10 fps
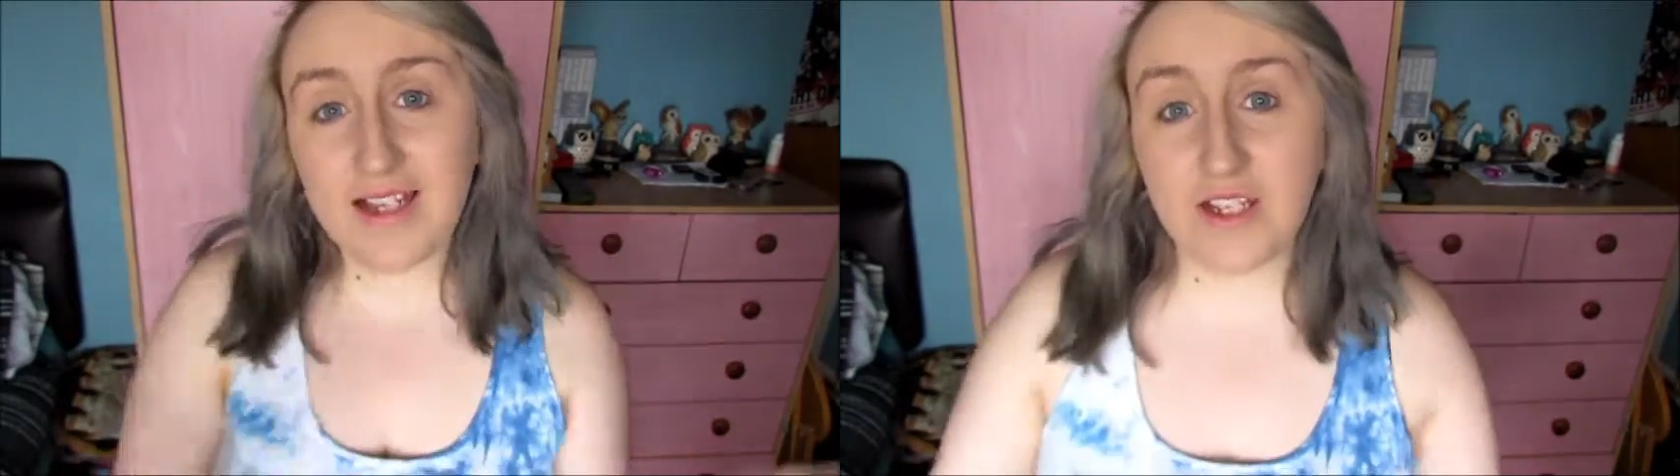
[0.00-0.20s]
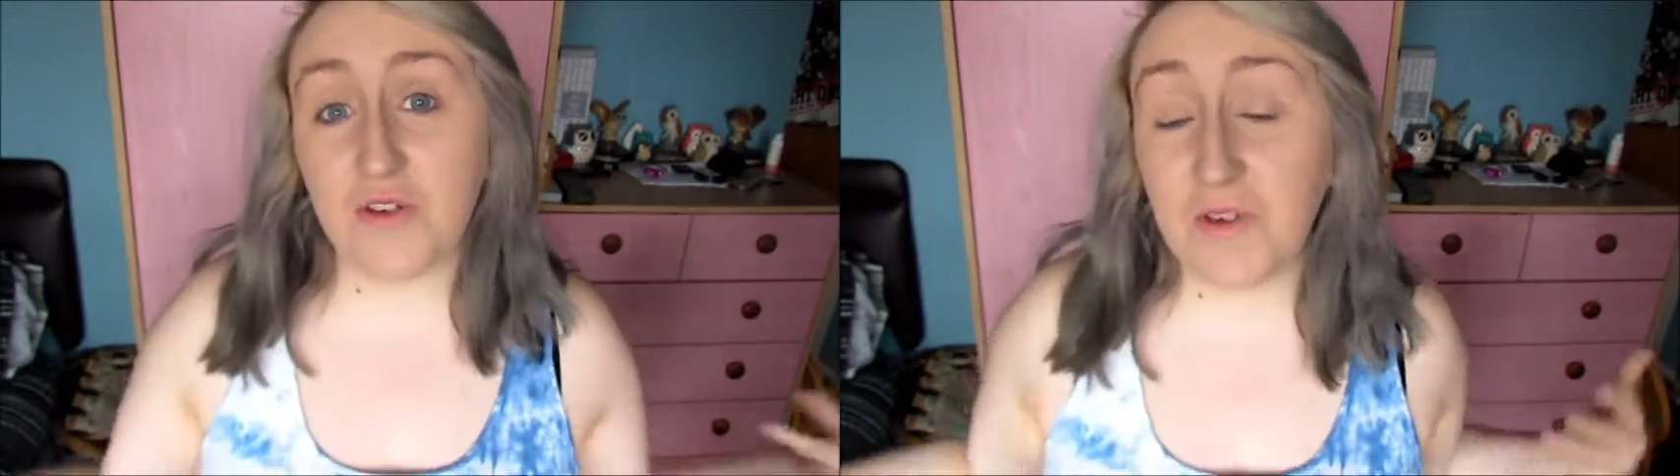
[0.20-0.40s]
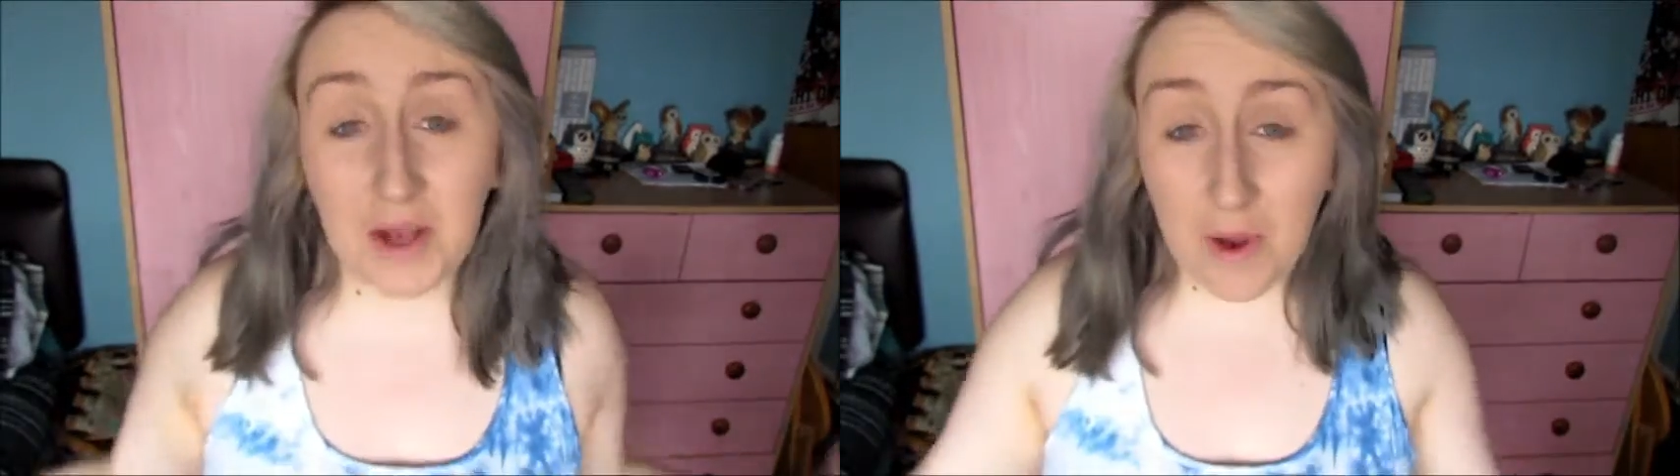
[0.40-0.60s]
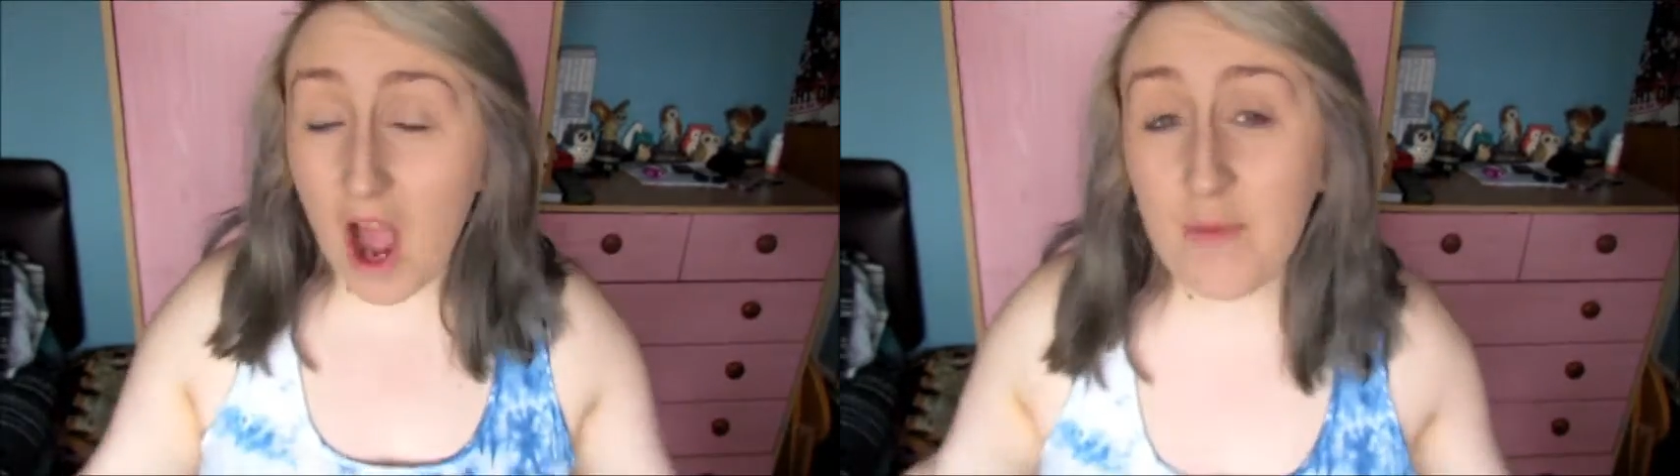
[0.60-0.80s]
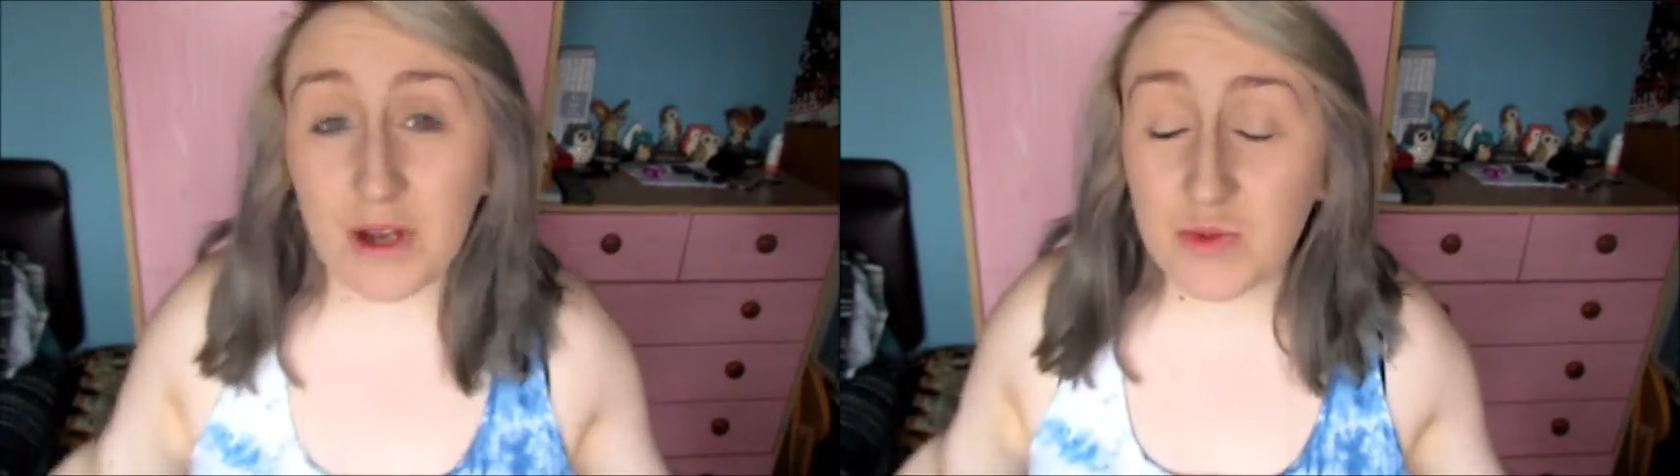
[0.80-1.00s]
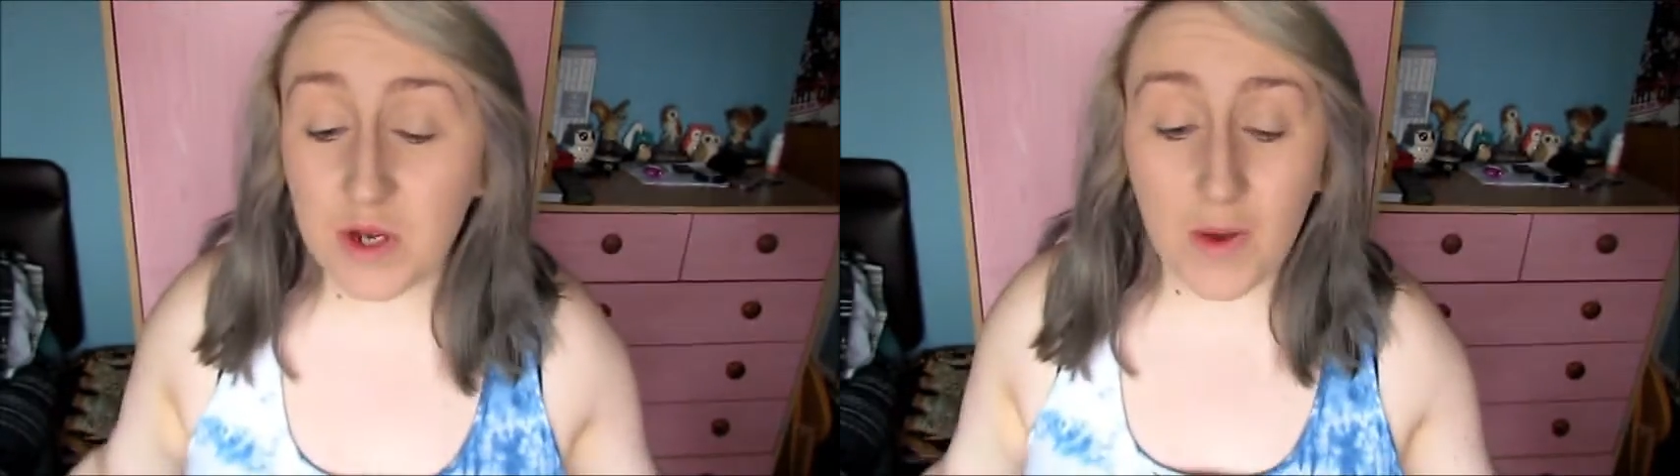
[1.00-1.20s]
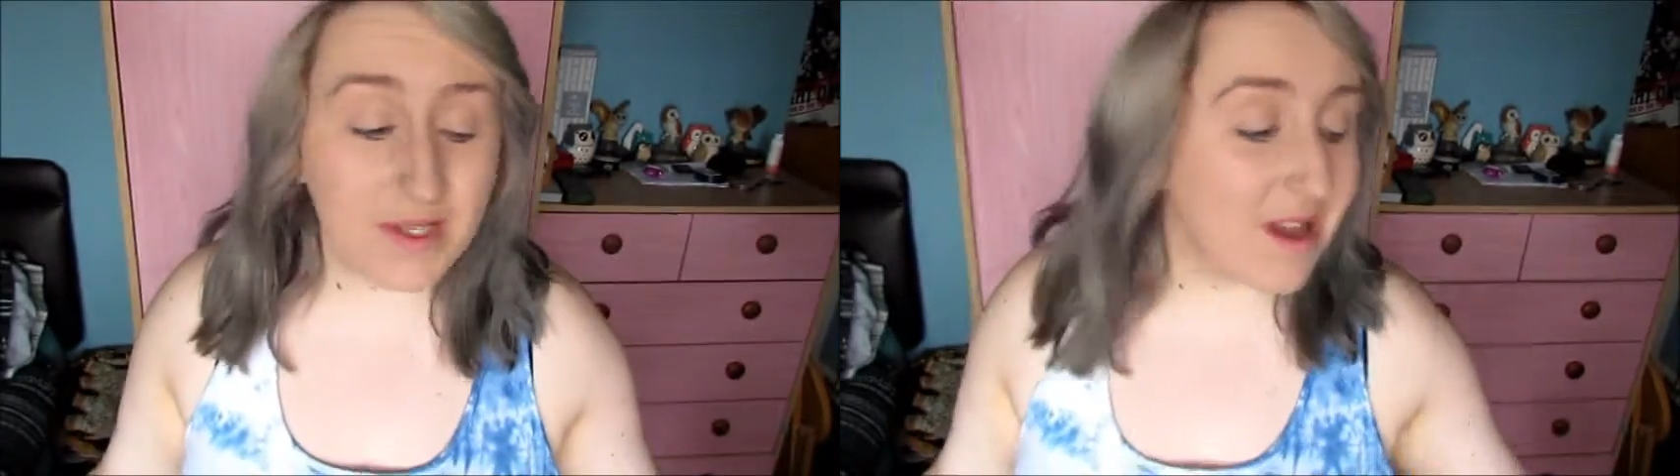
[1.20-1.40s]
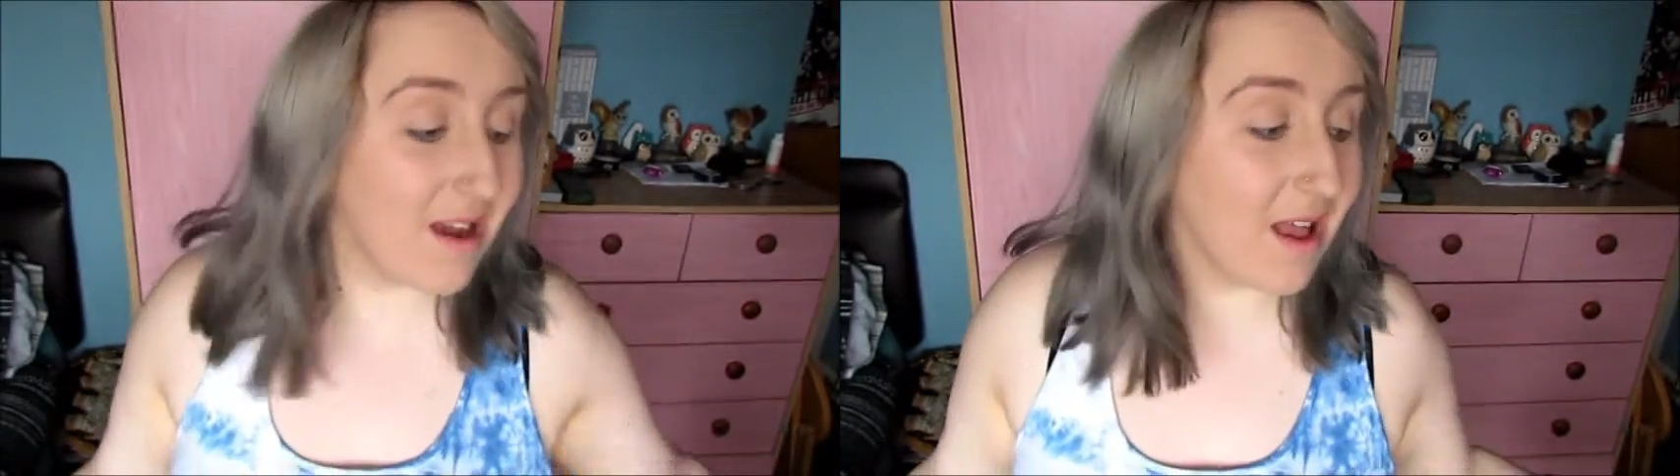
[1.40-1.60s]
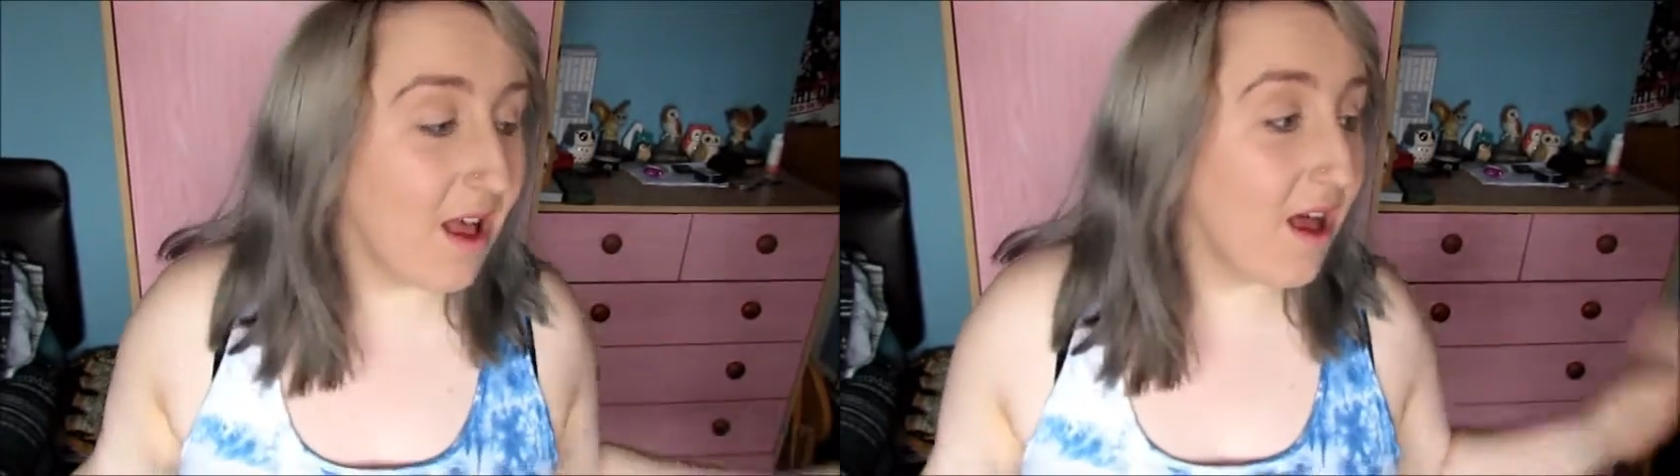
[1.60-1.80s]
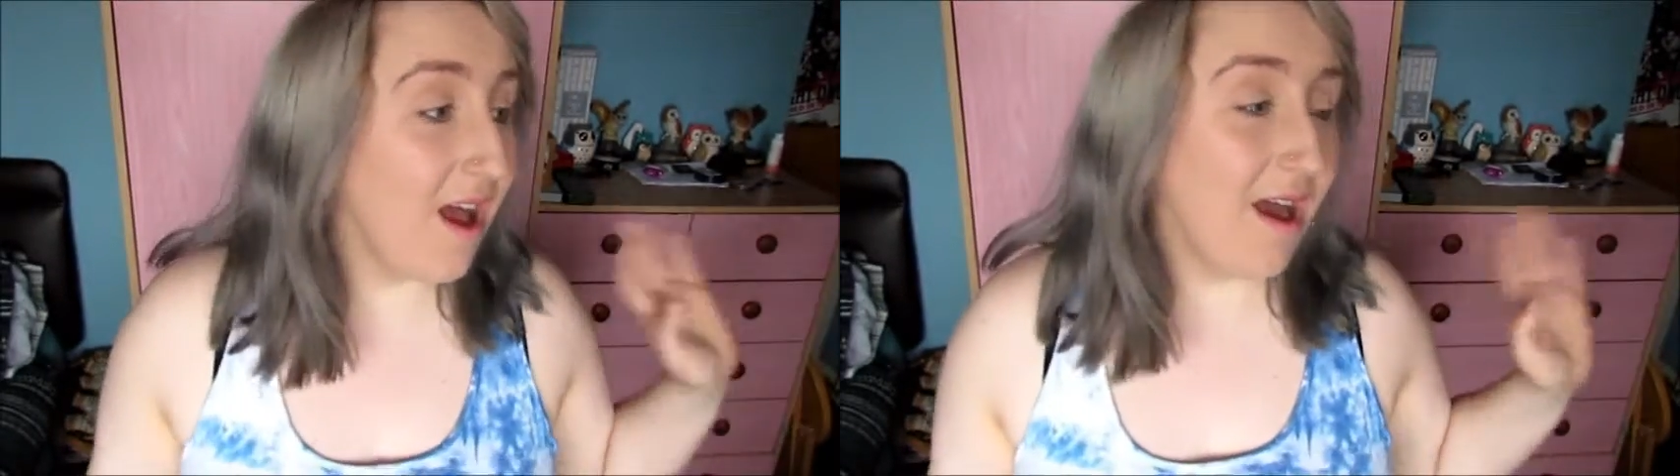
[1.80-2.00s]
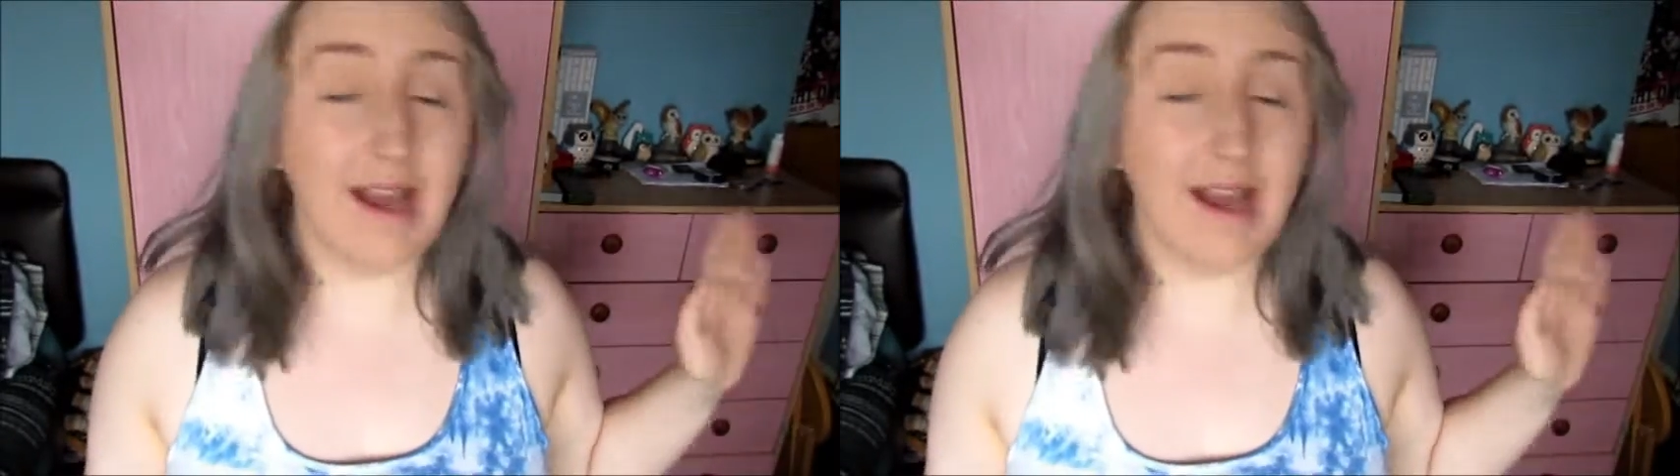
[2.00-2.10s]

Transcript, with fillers: did not fill in my eyebrows when I was younger.